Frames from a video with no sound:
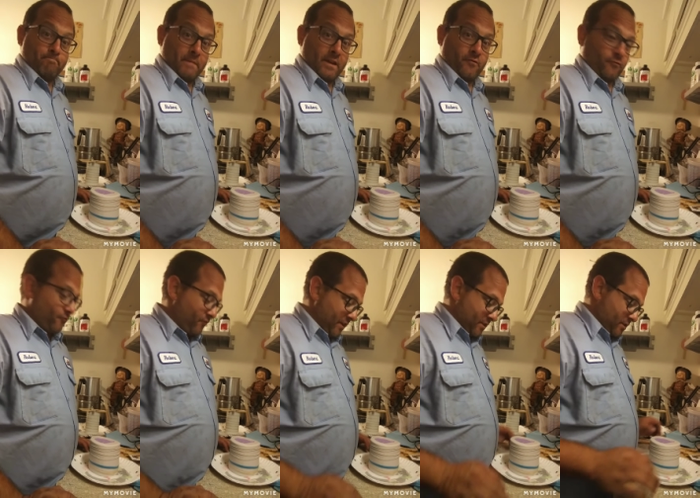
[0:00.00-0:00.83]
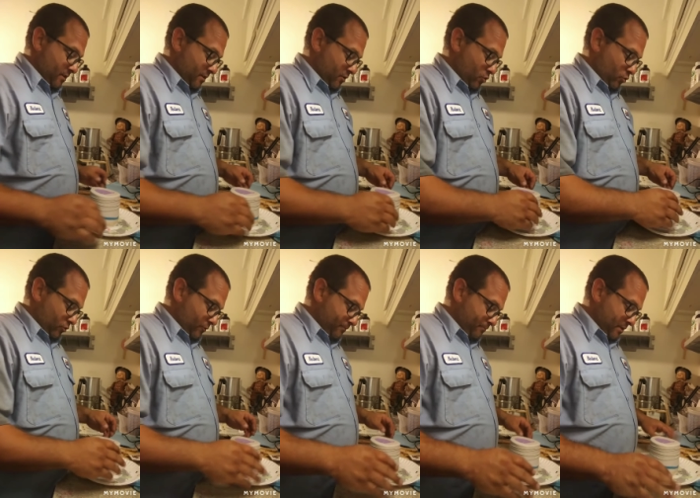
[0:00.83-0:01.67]
Had to fix a
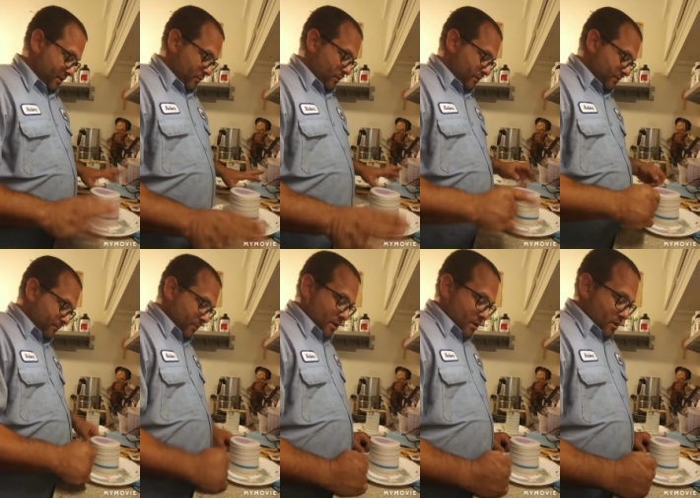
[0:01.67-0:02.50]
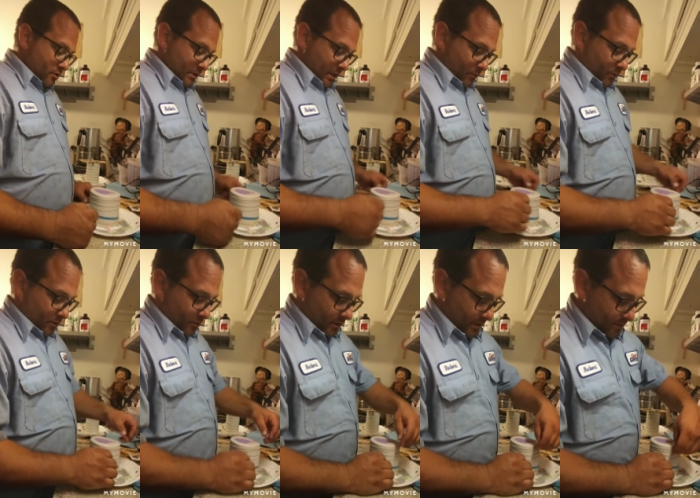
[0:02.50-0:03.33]
cooler. But anyways, so now we're going
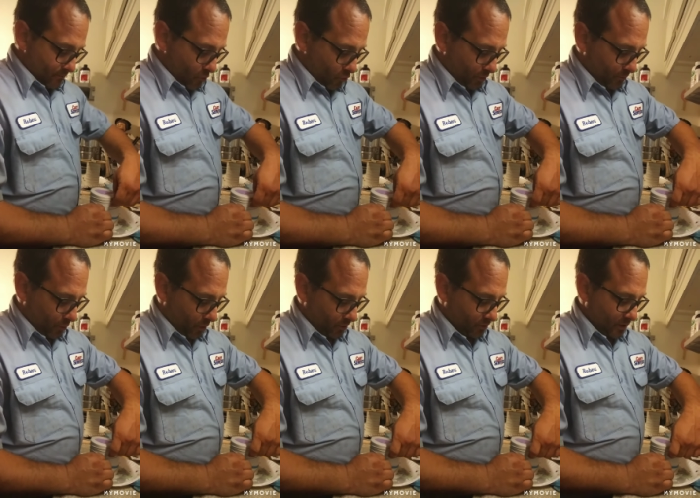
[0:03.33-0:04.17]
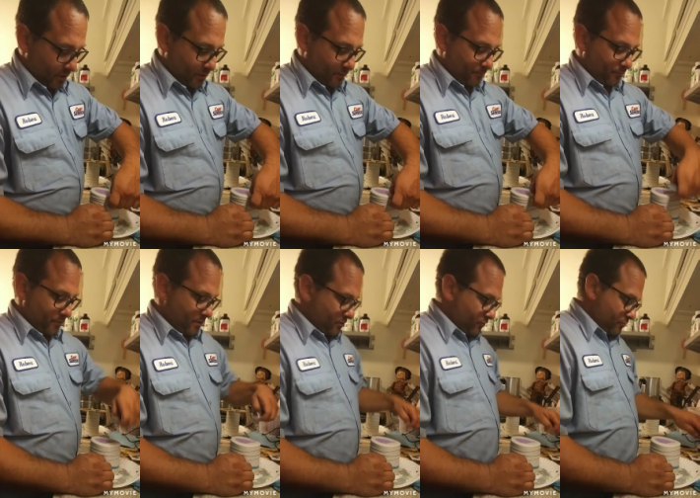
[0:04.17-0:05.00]
to do the end molding process.
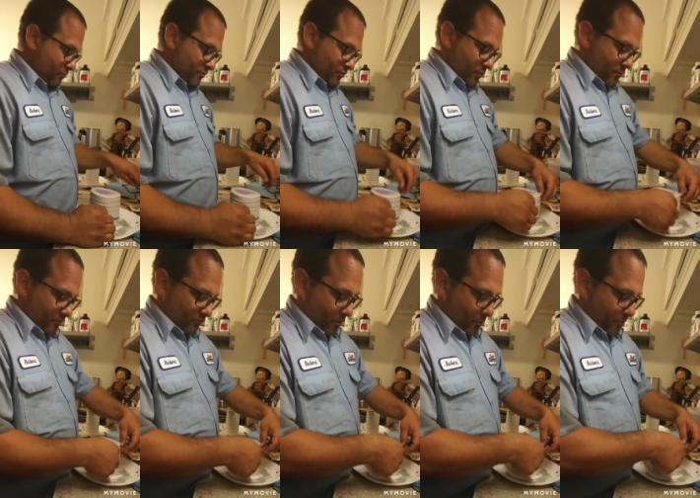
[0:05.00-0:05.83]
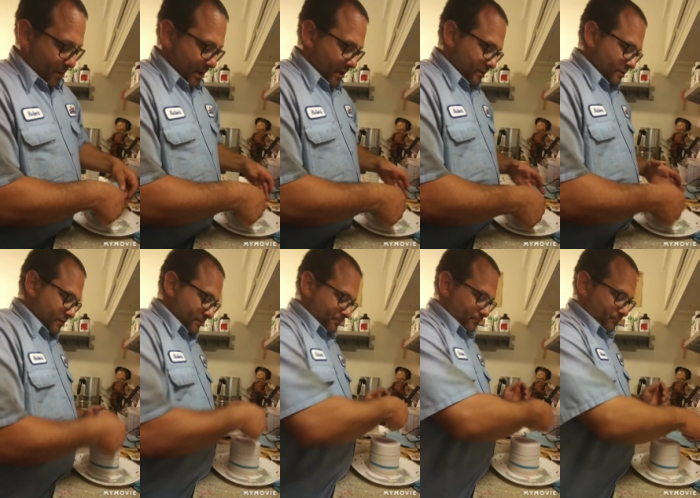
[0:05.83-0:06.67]
Let's remove the rubber
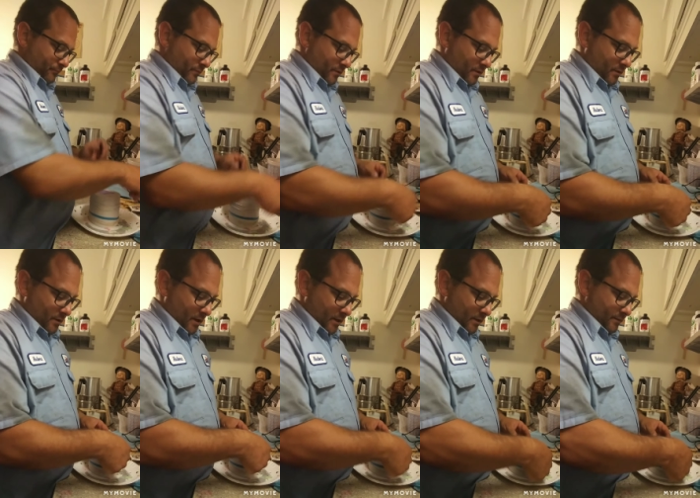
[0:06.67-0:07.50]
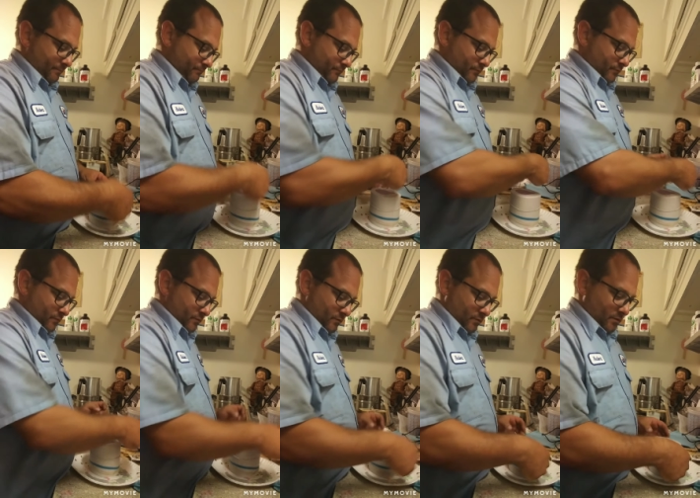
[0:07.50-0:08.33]
bands. Kind of
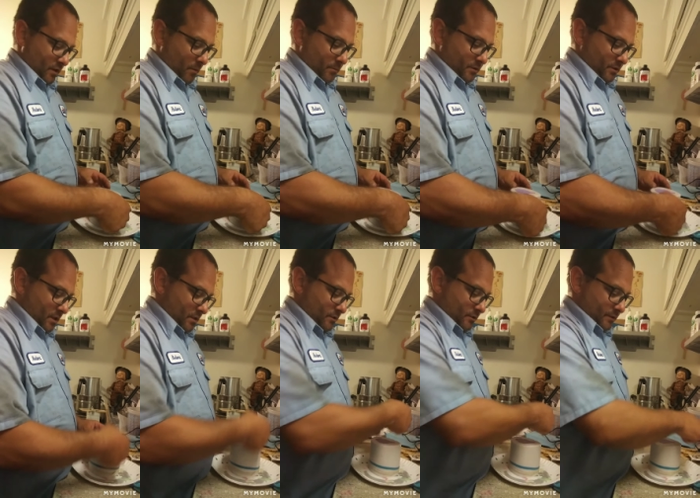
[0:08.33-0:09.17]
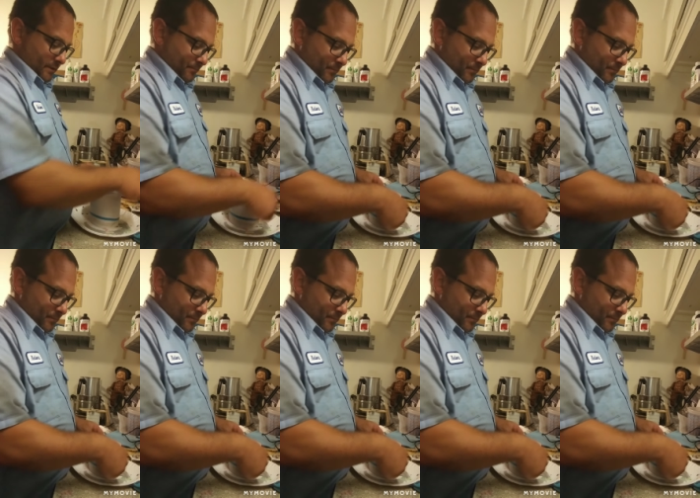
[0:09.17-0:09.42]
common sense.